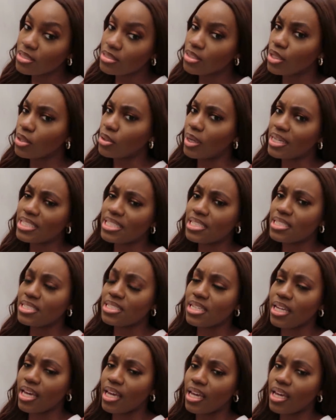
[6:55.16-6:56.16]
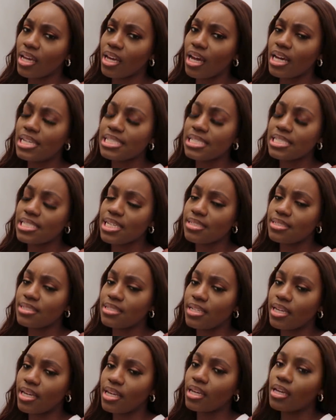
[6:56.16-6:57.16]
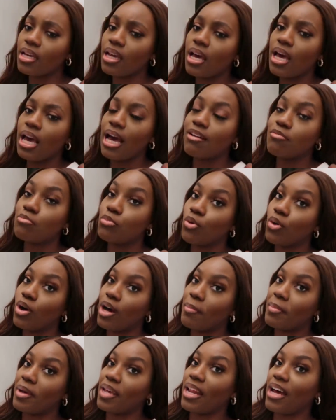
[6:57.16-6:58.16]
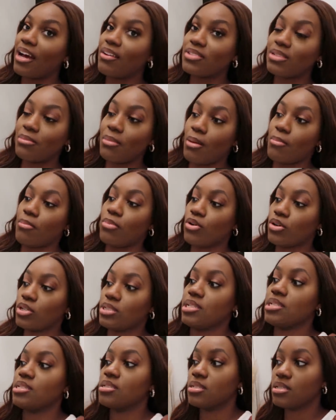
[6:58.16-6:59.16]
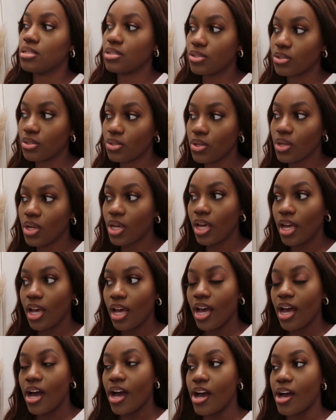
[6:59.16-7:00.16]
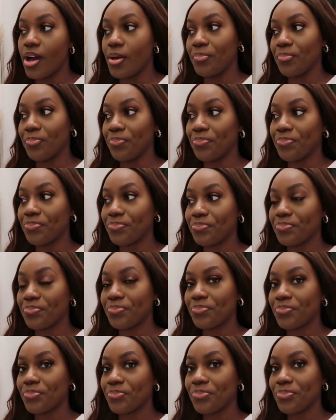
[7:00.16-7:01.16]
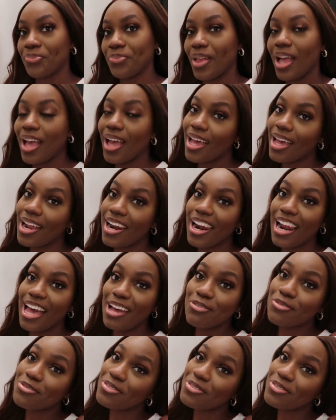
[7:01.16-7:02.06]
No, I did today, I did yesterday, have more come in, I have some unboxings to do. Life